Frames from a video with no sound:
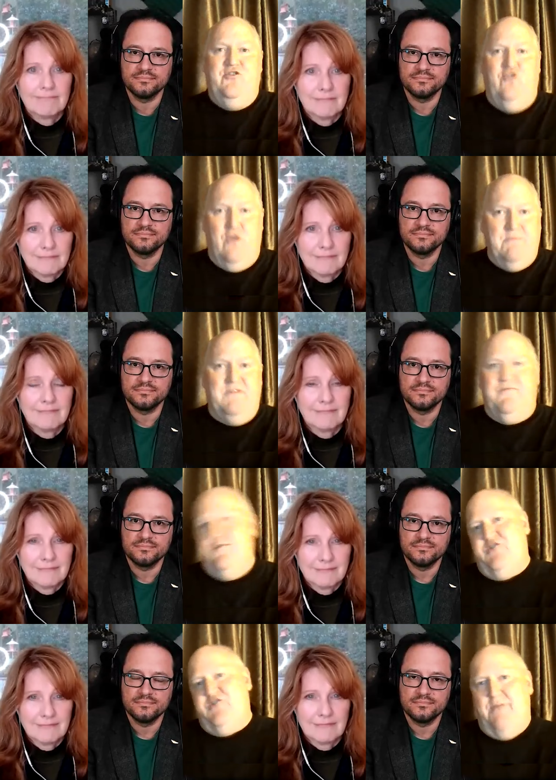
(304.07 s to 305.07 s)
Speaker 1: enjoyment for
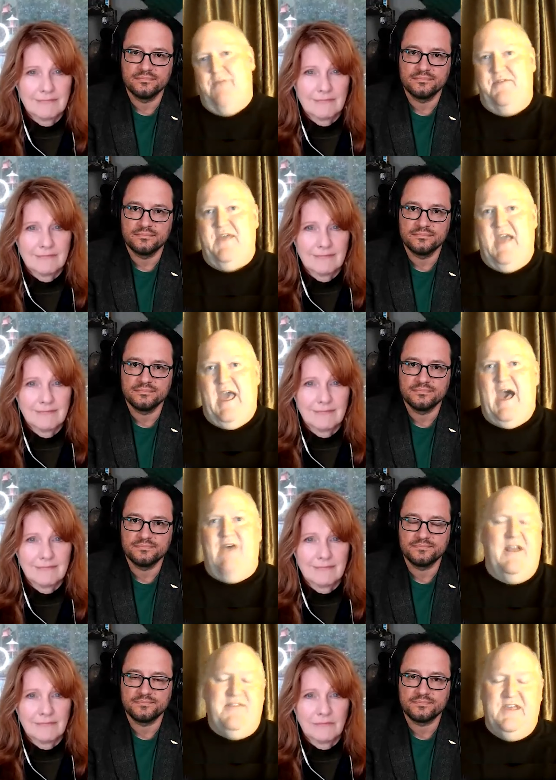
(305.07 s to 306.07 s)
the job that they have
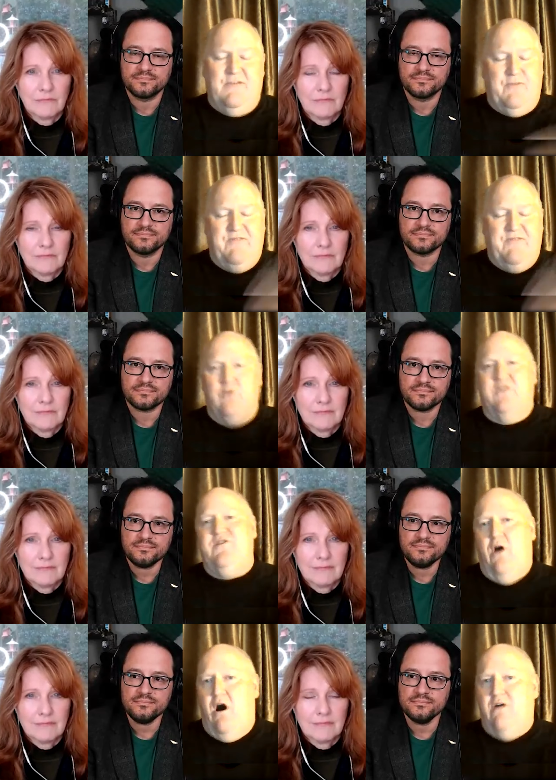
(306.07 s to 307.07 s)
and i think if we focus on
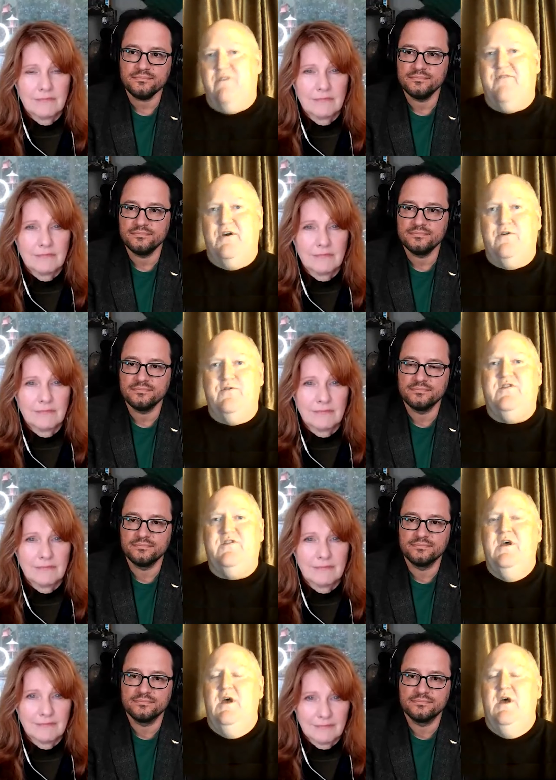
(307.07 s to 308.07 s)
all of those
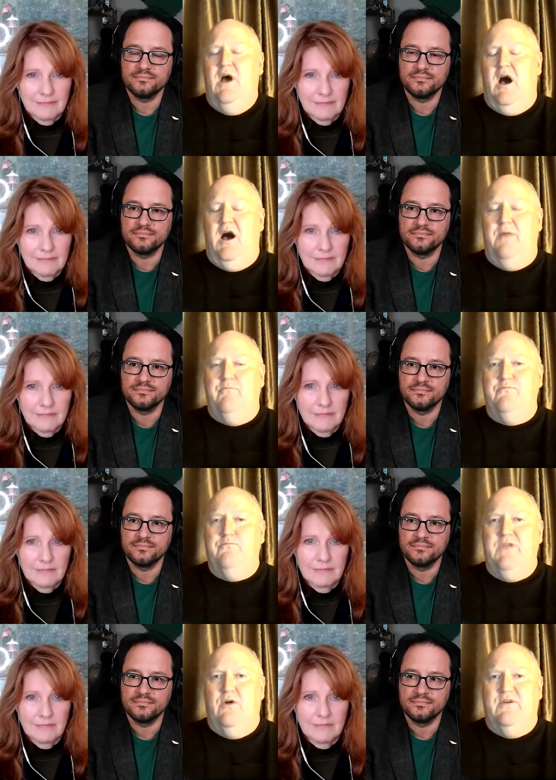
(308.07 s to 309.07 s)
um, you
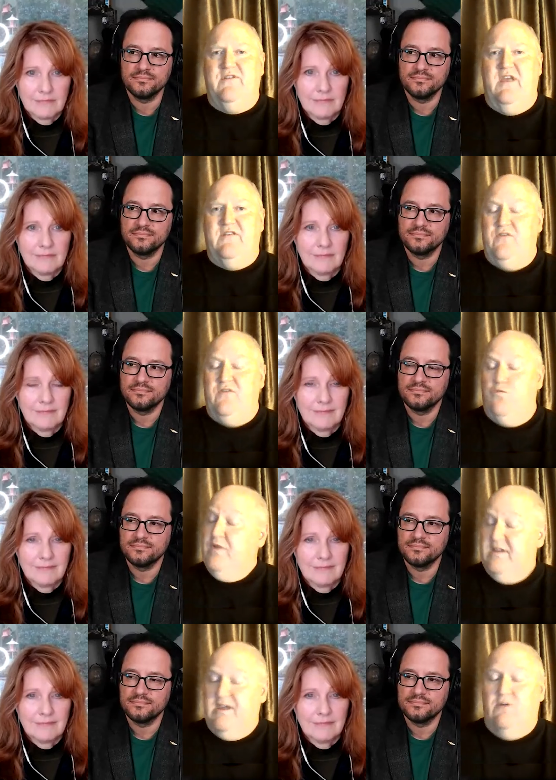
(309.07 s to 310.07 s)
know, it's it's it's
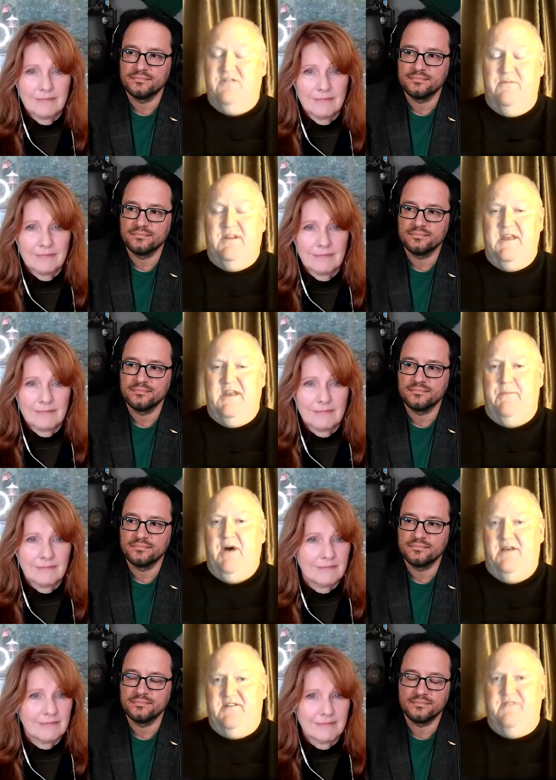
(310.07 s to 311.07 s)
really ultimately a net
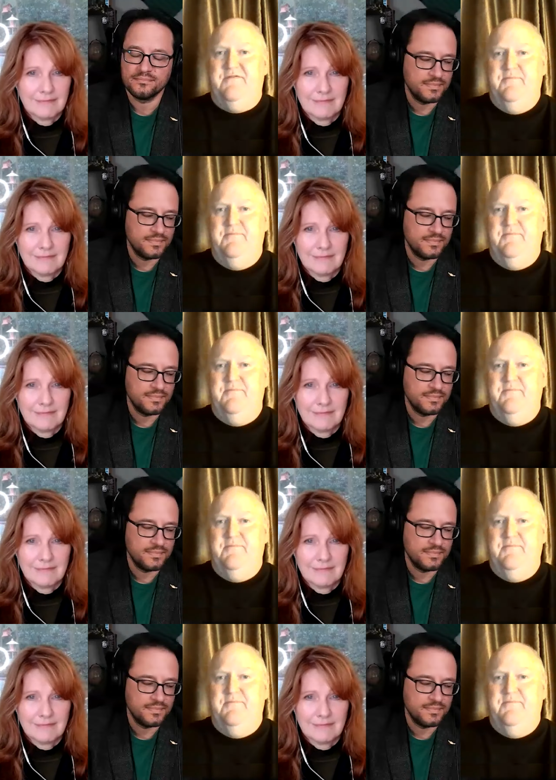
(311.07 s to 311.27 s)
positive.